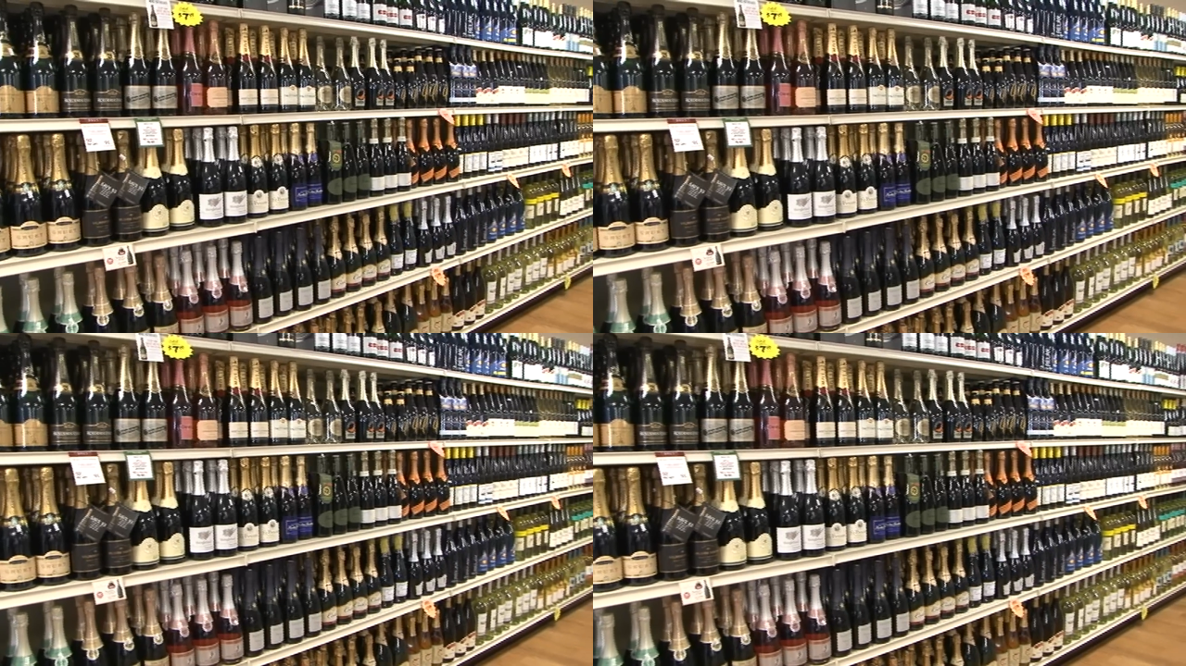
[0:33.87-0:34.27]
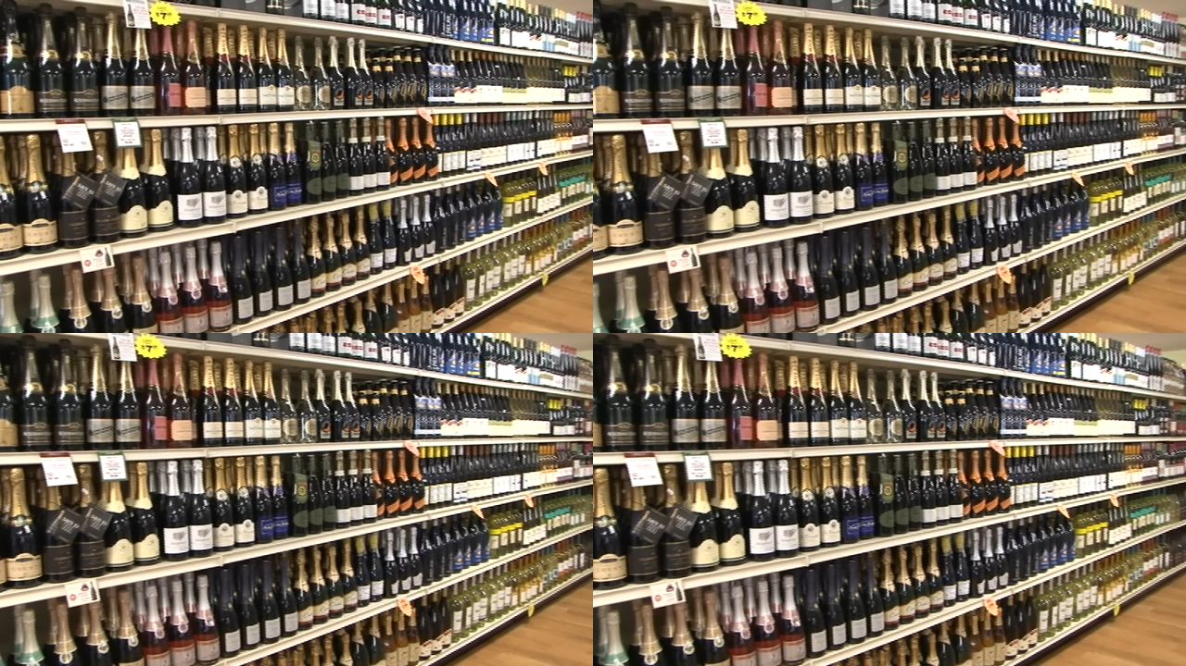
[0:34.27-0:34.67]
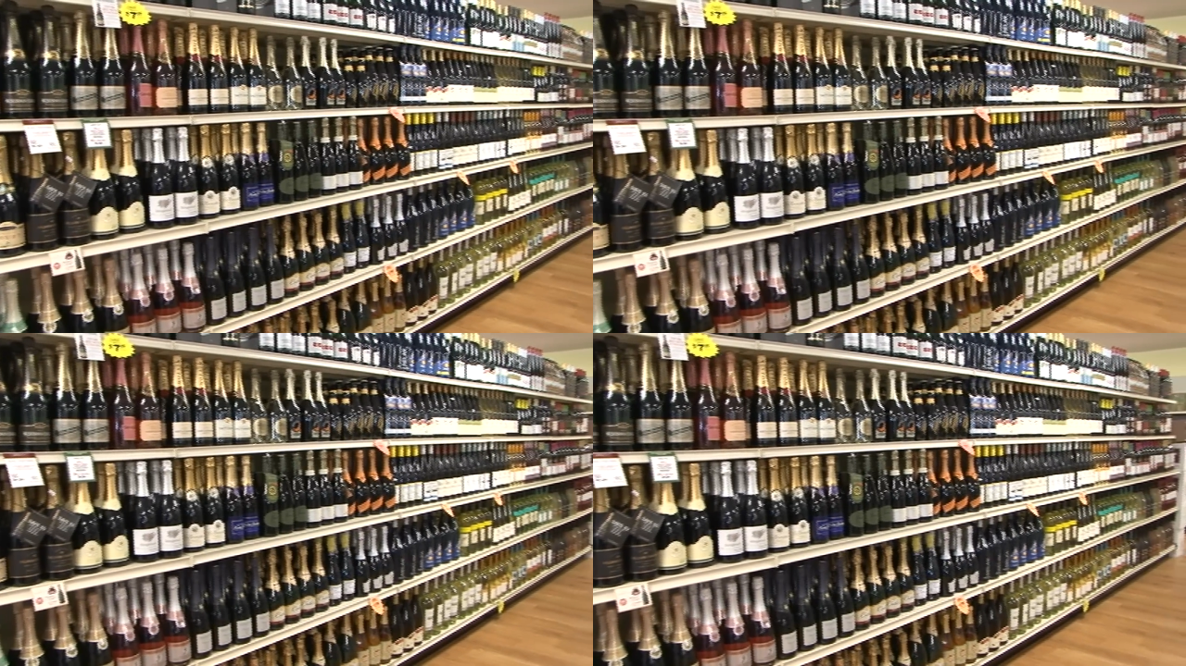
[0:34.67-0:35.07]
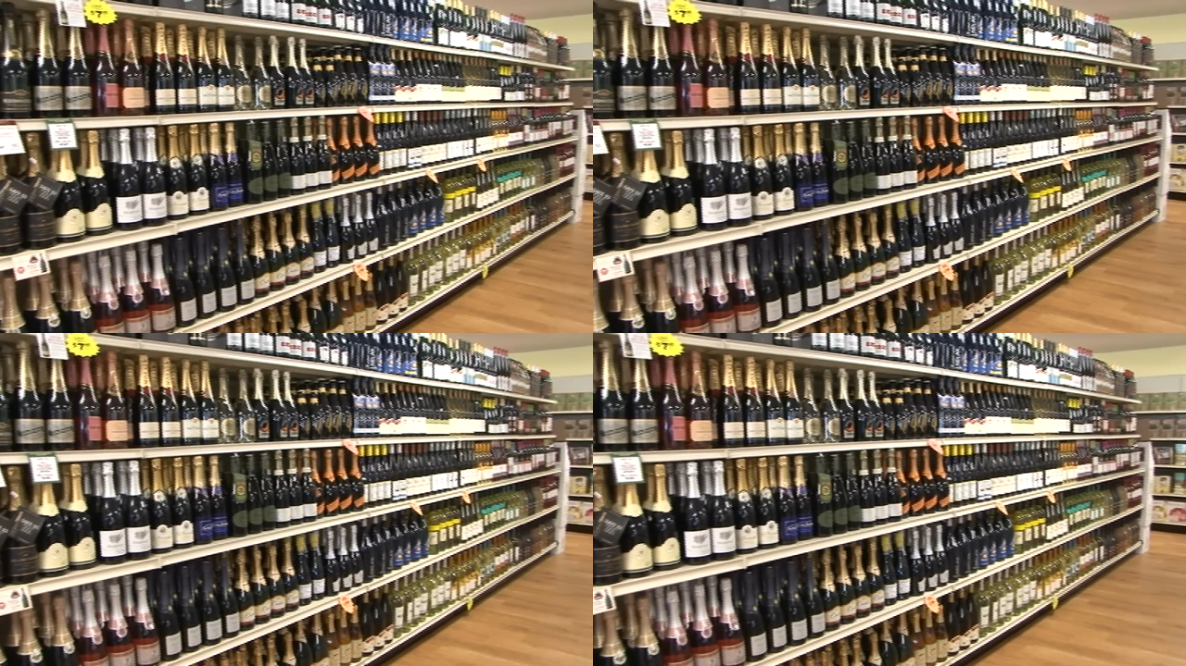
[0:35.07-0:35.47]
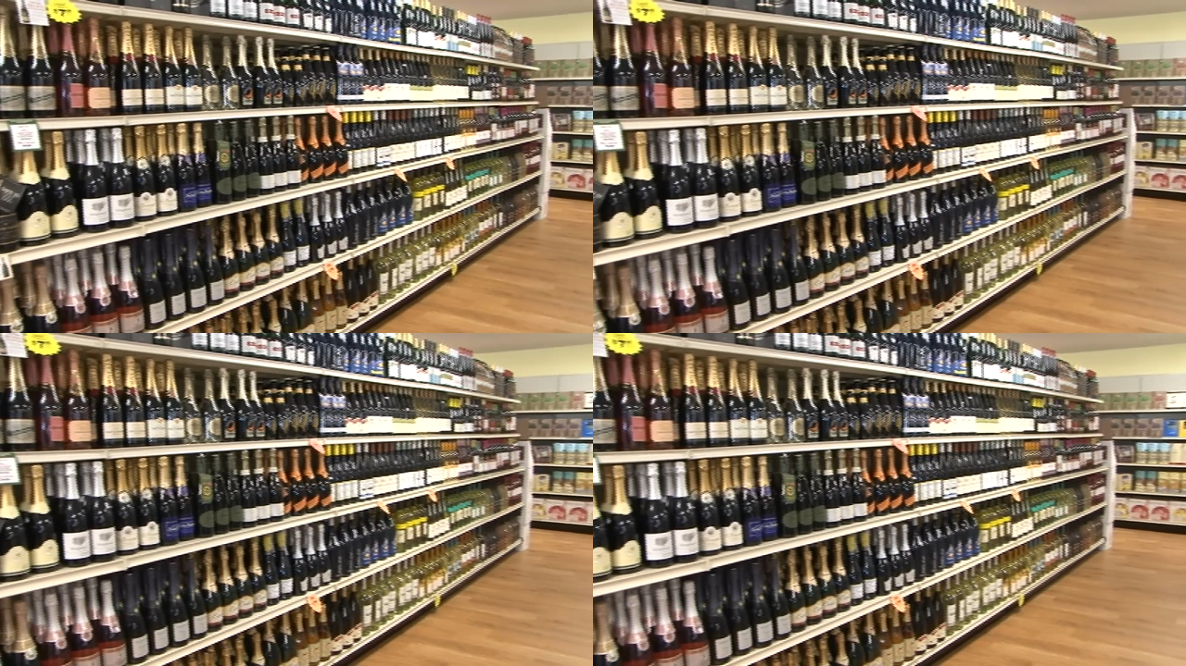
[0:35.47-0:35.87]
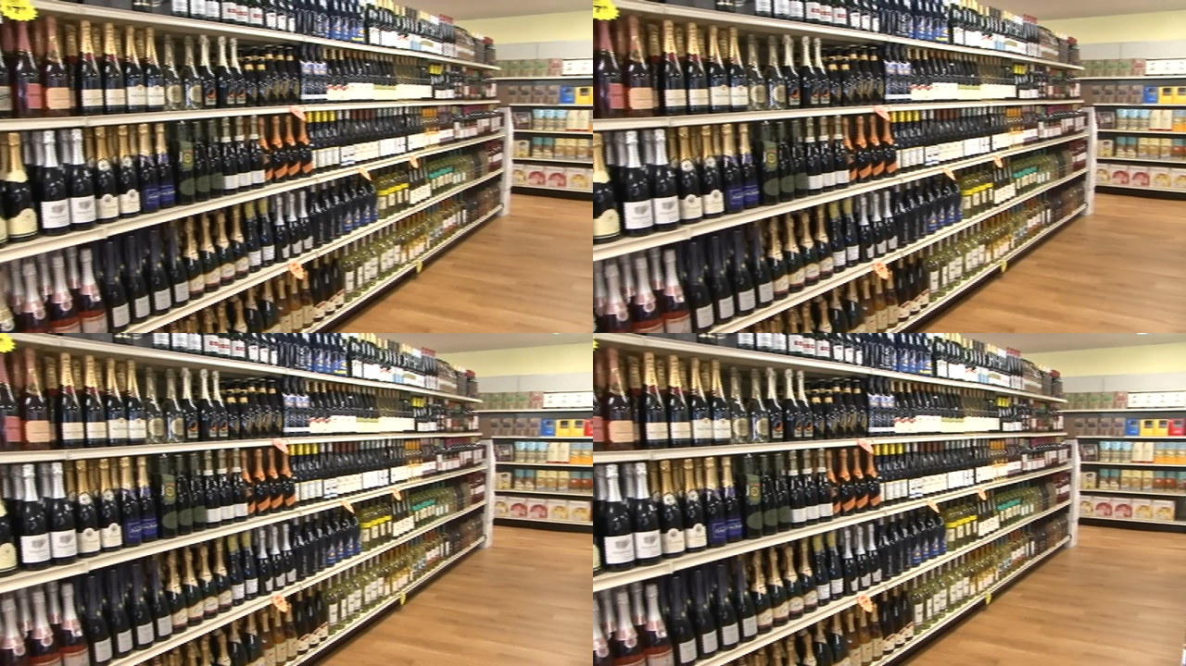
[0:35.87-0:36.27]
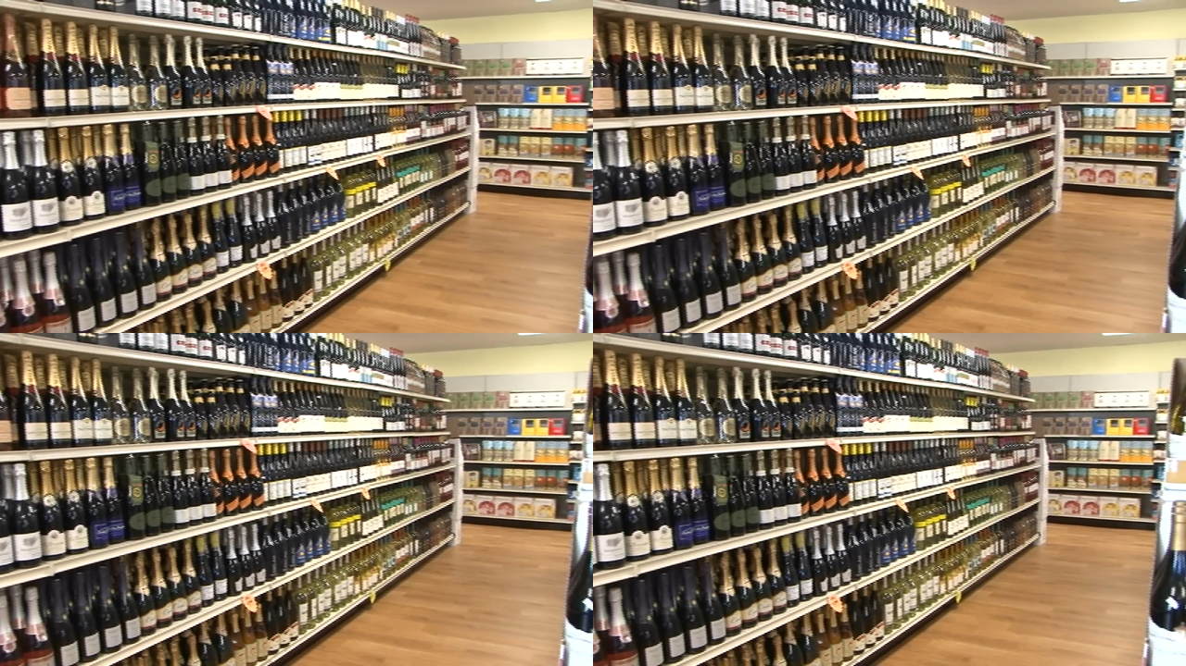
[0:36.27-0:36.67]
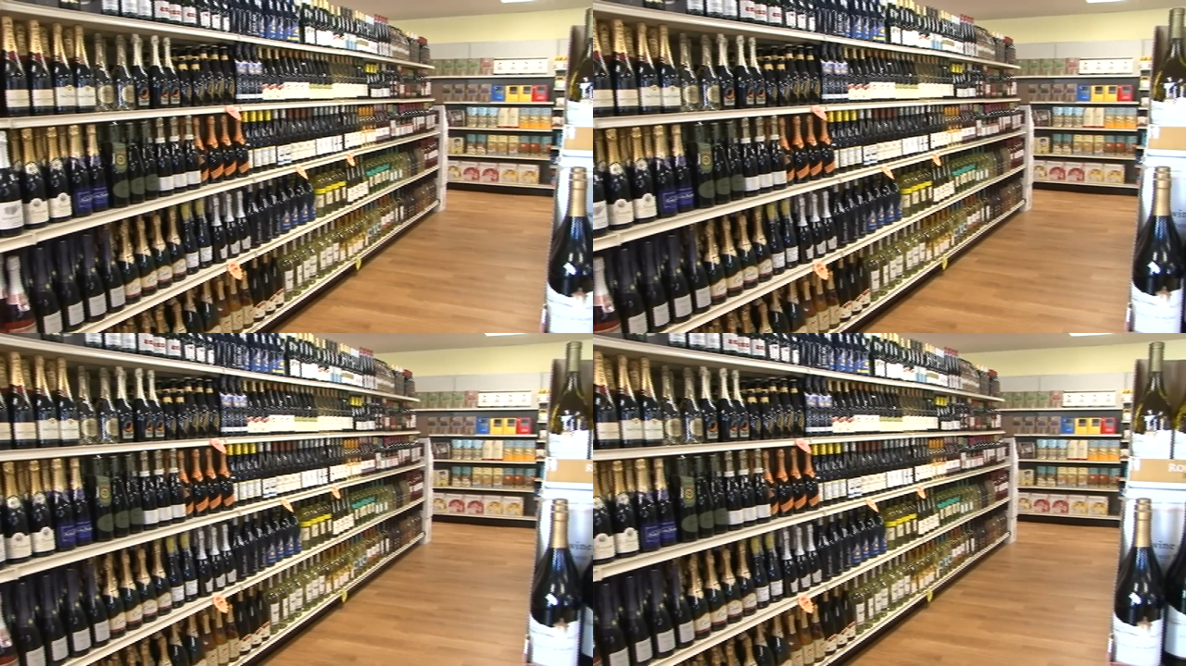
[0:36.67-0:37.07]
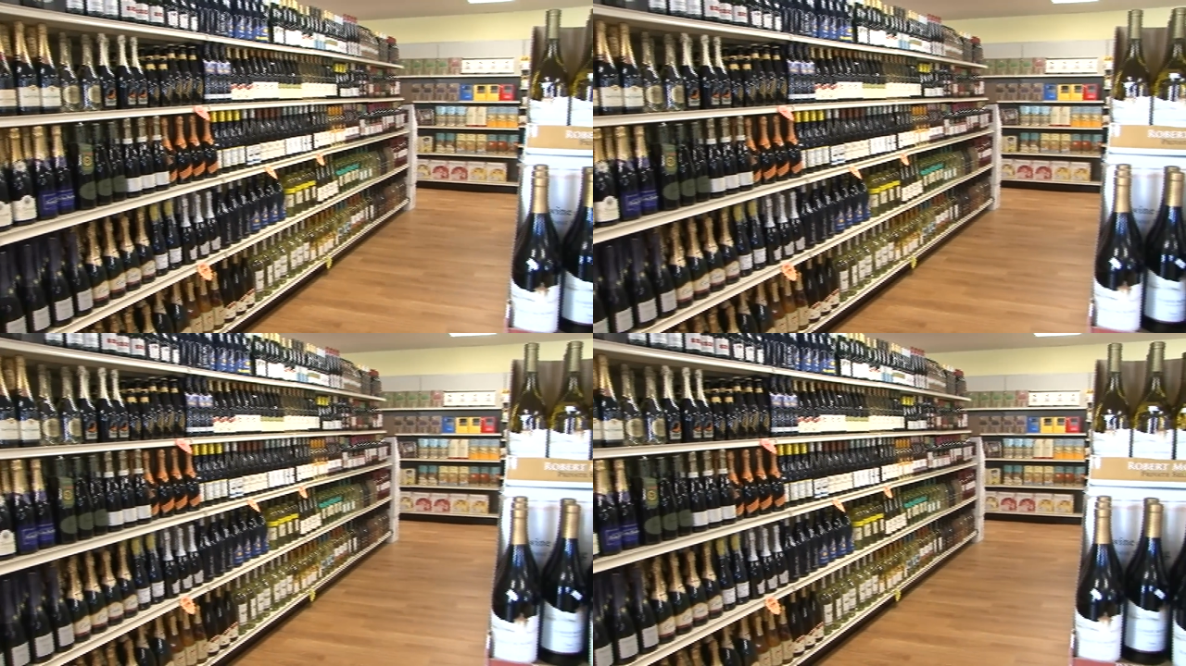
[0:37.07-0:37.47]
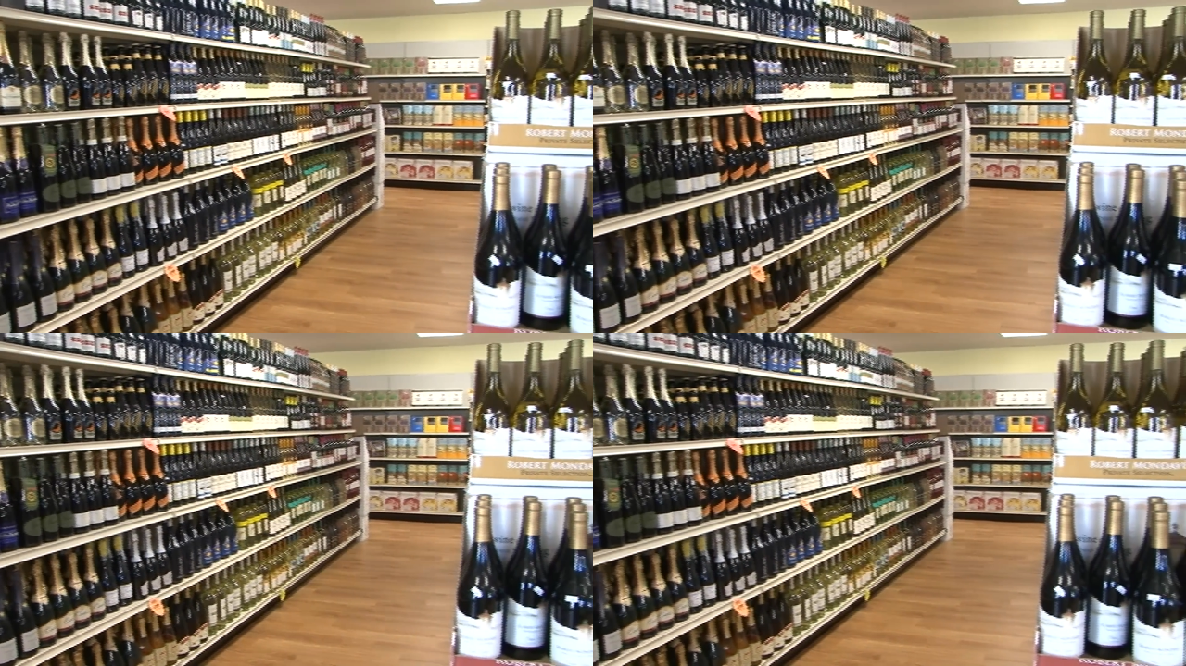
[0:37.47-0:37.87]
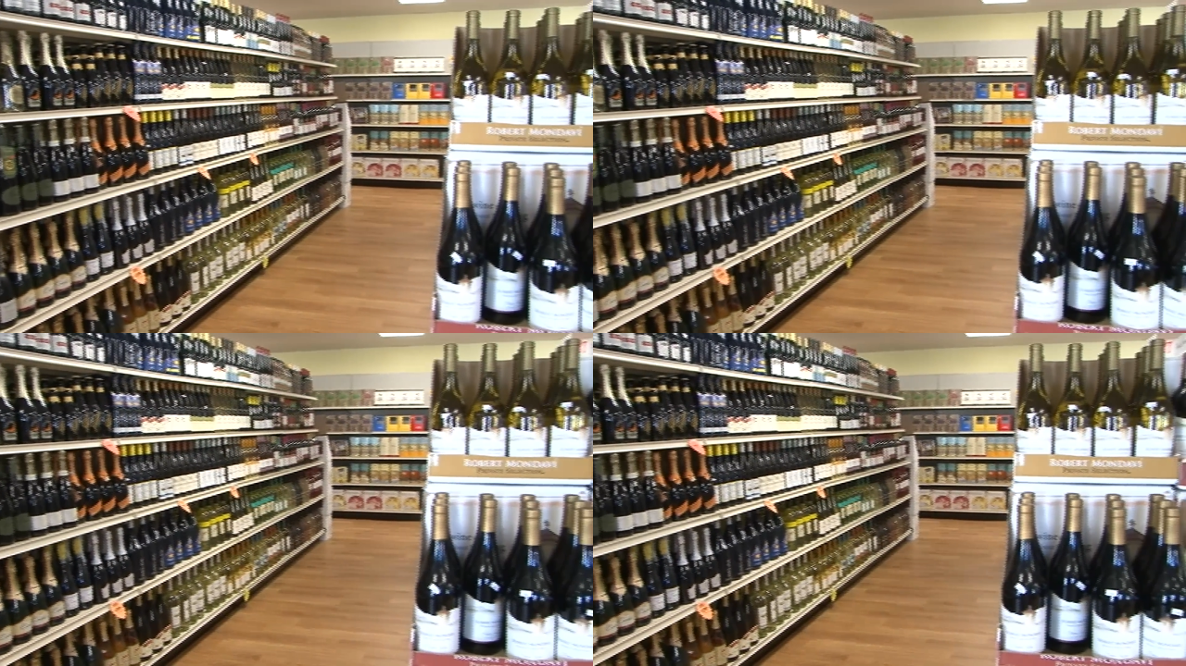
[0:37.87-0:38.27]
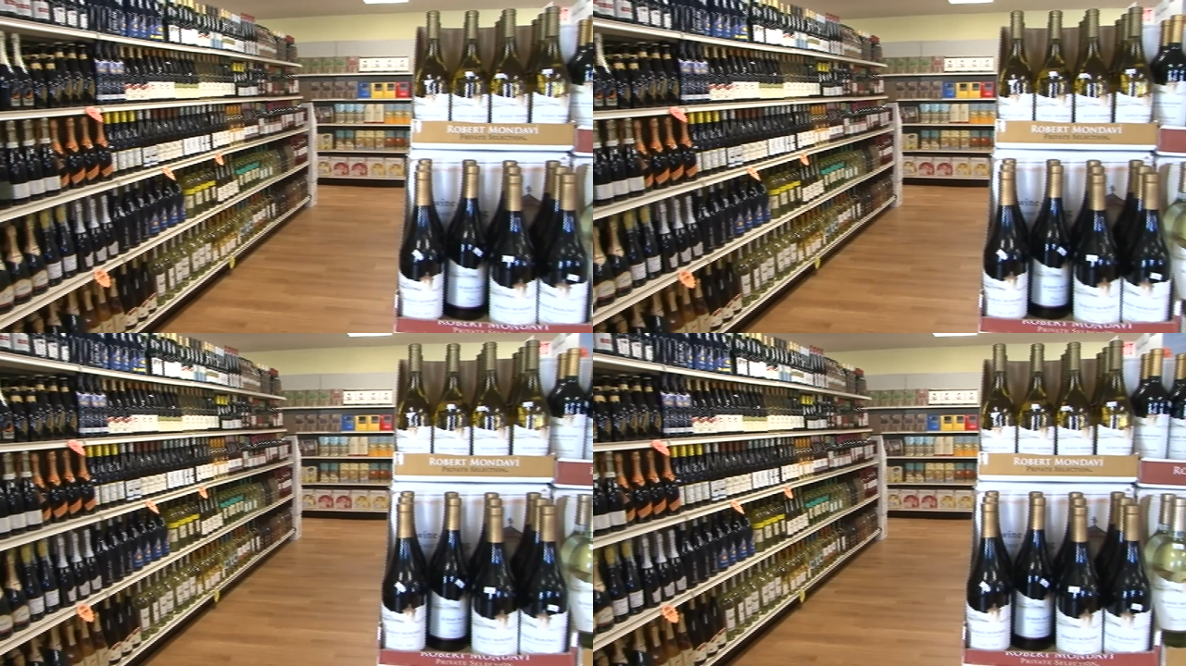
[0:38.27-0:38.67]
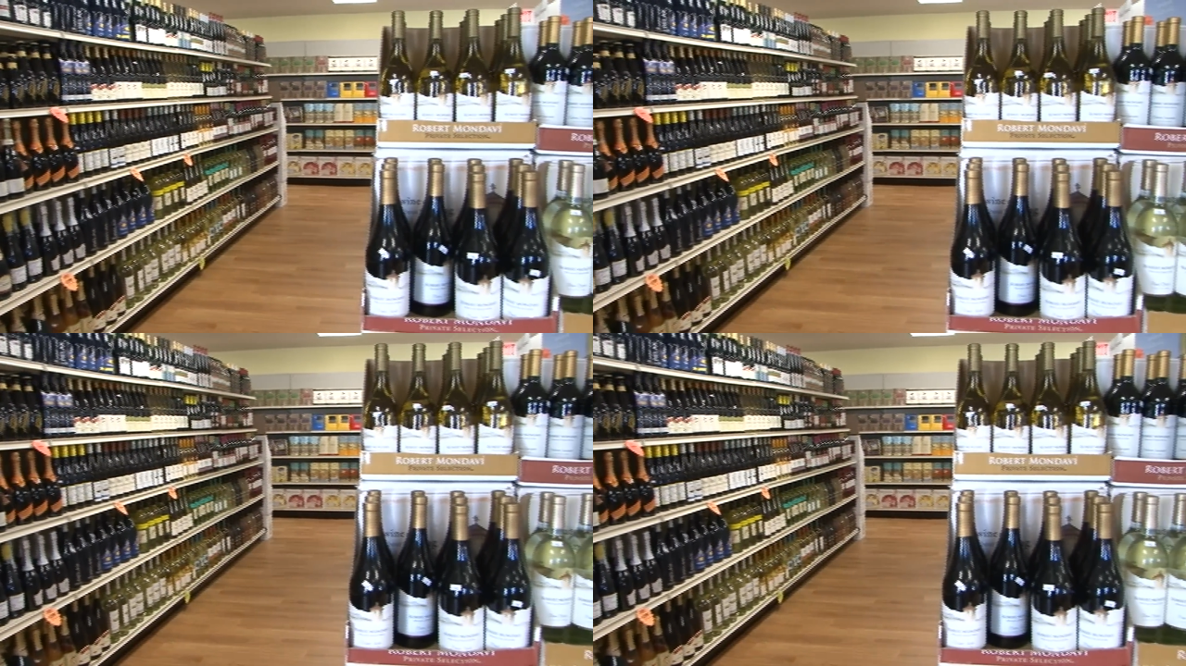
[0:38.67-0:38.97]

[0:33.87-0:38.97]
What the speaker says: [unreadable: no face in view]